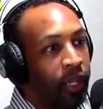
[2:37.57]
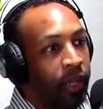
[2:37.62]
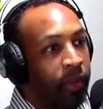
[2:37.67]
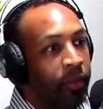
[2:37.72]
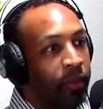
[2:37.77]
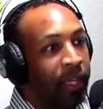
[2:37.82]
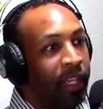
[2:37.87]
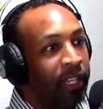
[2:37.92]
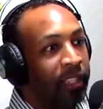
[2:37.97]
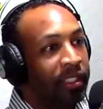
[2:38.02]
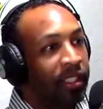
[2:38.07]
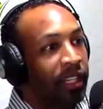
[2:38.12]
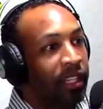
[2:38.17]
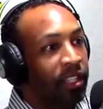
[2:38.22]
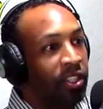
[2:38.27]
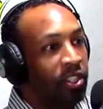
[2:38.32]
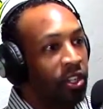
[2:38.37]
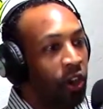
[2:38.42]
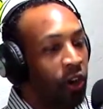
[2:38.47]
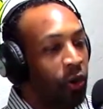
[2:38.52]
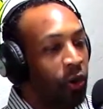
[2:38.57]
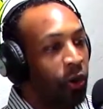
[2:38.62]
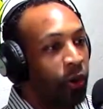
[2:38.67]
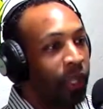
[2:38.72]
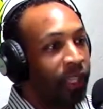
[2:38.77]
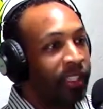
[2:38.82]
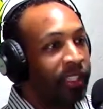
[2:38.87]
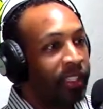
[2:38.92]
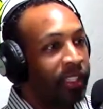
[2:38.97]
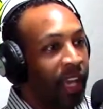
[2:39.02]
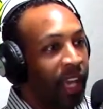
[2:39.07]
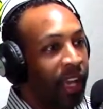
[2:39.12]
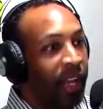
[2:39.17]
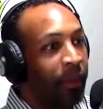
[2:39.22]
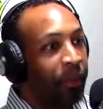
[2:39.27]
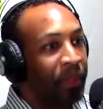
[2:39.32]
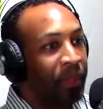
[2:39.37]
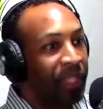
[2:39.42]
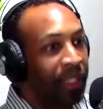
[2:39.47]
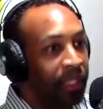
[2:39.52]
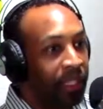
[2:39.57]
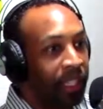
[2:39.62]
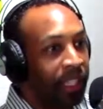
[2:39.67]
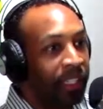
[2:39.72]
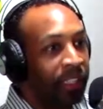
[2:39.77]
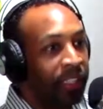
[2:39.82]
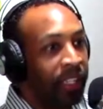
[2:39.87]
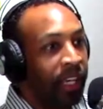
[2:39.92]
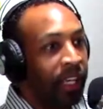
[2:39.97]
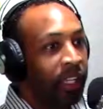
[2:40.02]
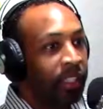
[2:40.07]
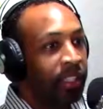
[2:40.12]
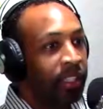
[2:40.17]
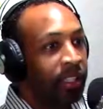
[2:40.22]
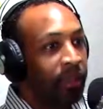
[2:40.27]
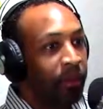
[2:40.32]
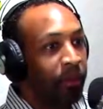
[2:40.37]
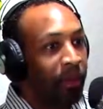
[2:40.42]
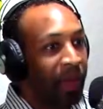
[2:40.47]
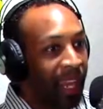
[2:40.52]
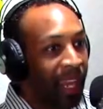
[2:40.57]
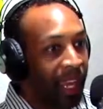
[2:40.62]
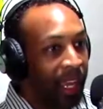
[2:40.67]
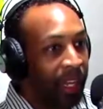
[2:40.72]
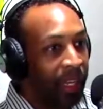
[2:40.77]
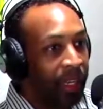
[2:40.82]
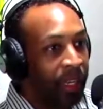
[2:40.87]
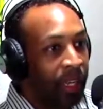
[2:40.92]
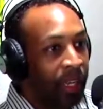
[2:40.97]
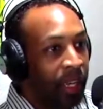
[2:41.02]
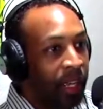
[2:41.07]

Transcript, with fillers: Because they know it's not appealing to the man.